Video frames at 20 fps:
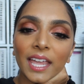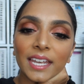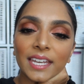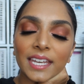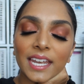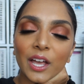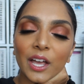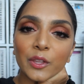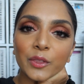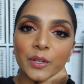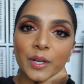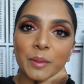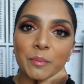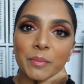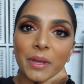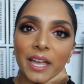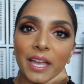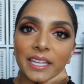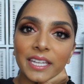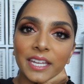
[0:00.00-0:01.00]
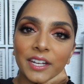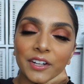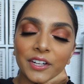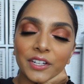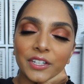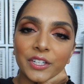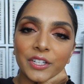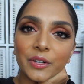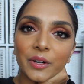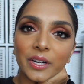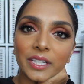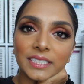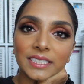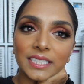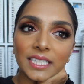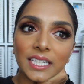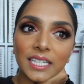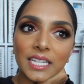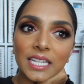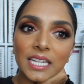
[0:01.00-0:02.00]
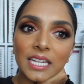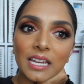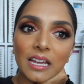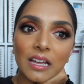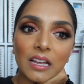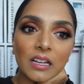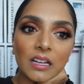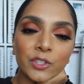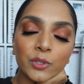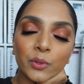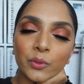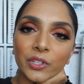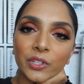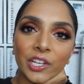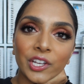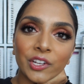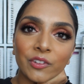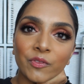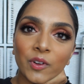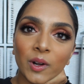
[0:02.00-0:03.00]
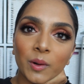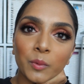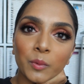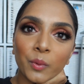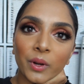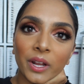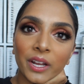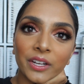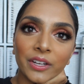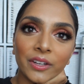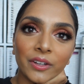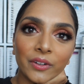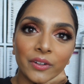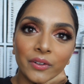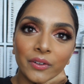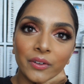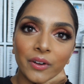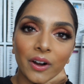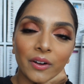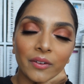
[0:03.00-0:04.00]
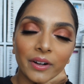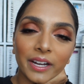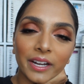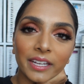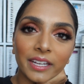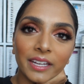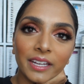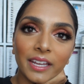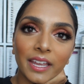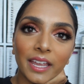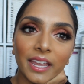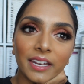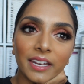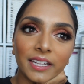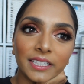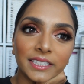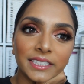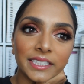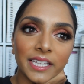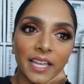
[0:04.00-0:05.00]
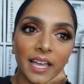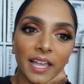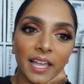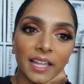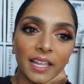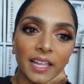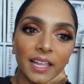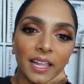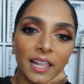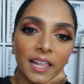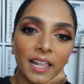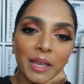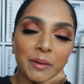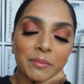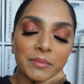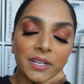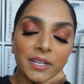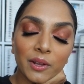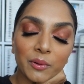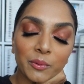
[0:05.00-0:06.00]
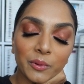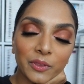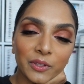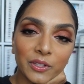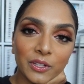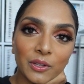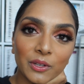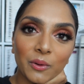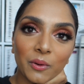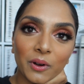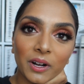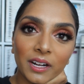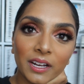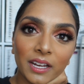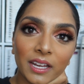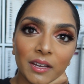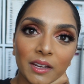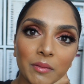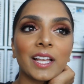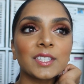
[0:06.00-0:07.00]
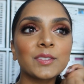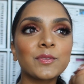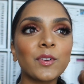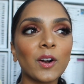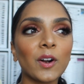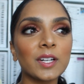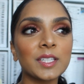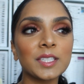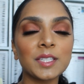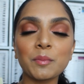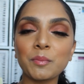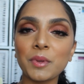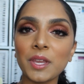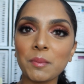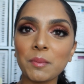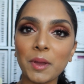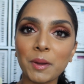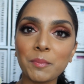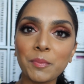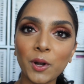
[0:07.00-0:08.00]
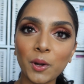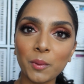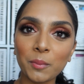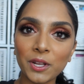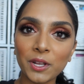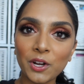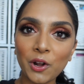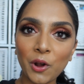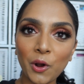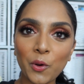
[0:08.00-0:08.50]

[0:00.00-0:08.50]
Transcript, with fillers: And now that I'm back here in New York City, it's only confirmed what I knew already, and it's that I'm done with New York as far as it being my permanent